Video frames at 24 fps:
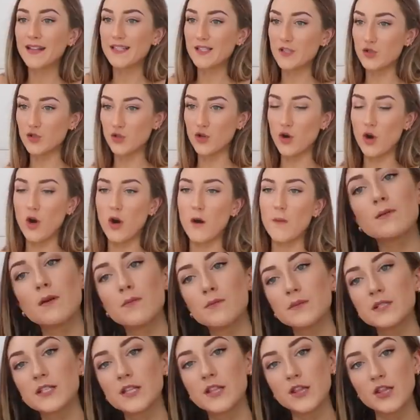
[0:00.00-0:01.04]
but it's not. This
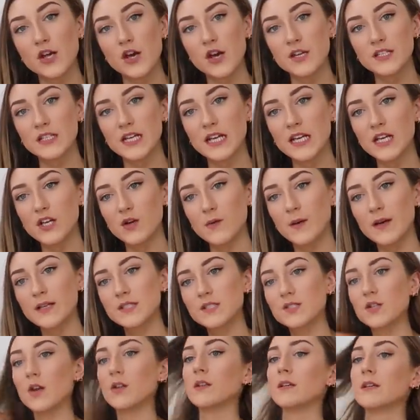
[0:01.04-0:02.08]
one was
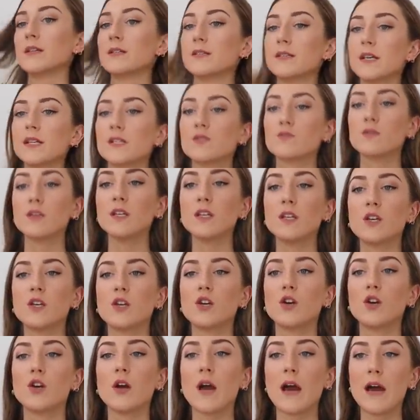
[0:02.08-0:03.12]
$13. It's really
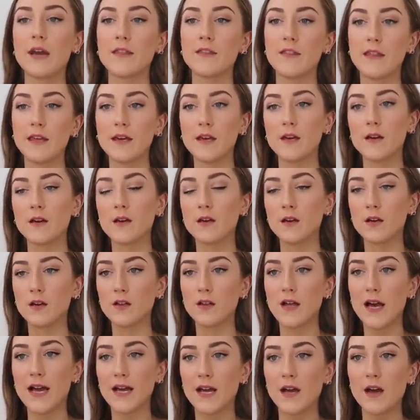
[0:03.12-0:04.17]
cute. I think
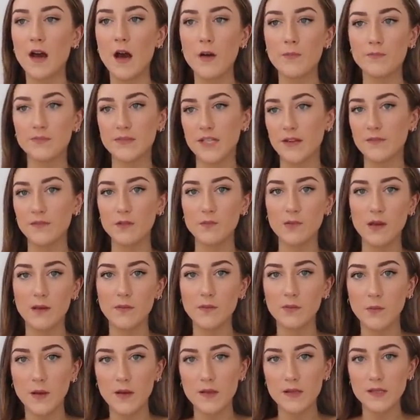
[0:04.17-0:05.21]
like I'll definitely be
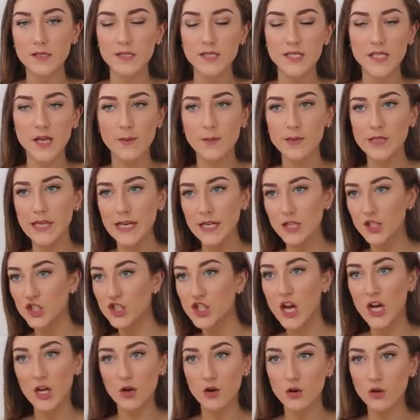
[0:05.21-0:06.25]
able to wear this in summer, like
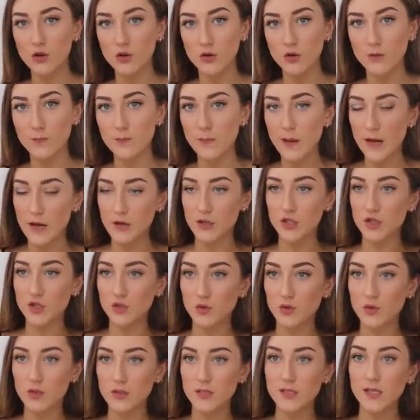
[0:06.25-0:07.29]
chuck on a pair of
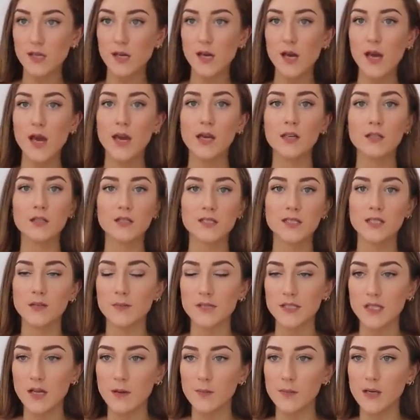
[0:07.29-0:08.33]
shorts, because
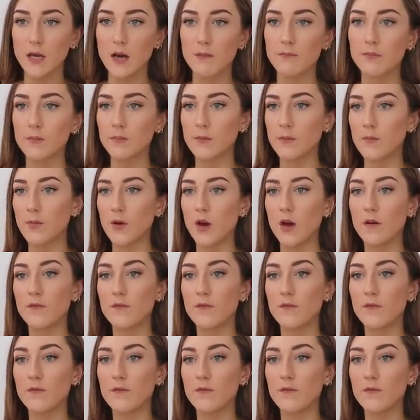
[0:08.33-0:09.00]
summer's coming up, it'll be